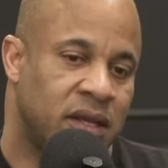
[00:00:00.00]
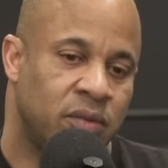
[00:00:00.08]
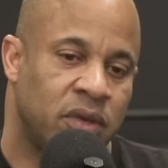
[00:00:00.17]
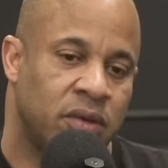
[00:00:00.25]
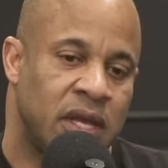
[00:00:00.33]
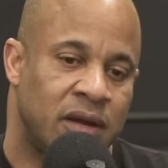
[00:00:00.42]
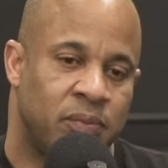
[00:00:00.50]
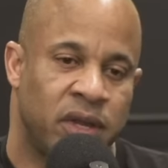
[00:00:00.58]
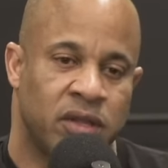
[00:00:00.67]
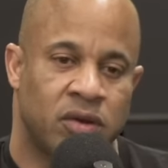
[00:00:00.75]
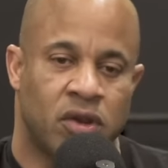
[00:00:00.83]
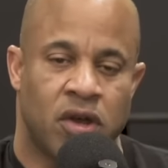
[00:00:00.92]
like, we got to
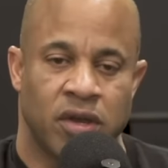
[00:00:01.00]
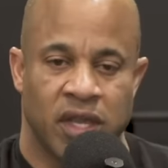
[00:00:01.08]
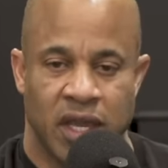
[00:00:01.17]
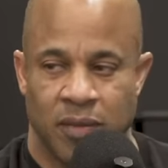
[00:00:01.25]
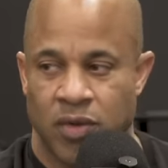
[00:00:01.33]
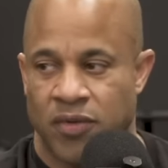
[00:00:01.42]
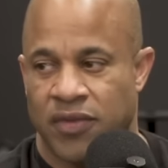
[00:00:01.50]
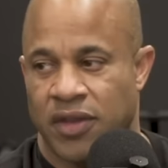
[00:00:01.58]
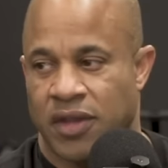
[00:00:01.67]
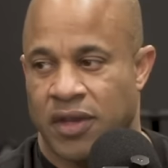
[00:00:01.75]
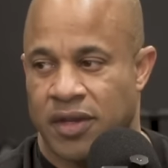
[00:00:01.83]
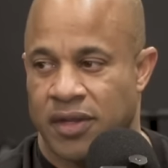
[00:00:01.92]
play the long game over
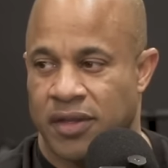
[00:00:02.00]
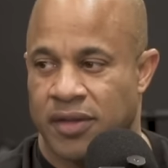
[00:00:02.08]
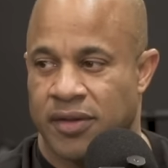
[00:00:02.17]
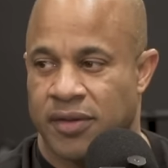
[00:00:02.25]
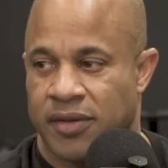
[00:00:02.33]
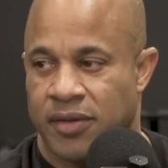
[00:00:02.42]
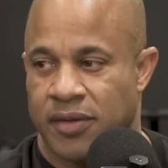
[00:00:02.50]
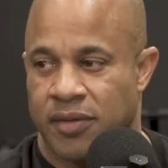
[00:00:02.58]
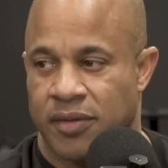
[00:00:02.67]
here, you know?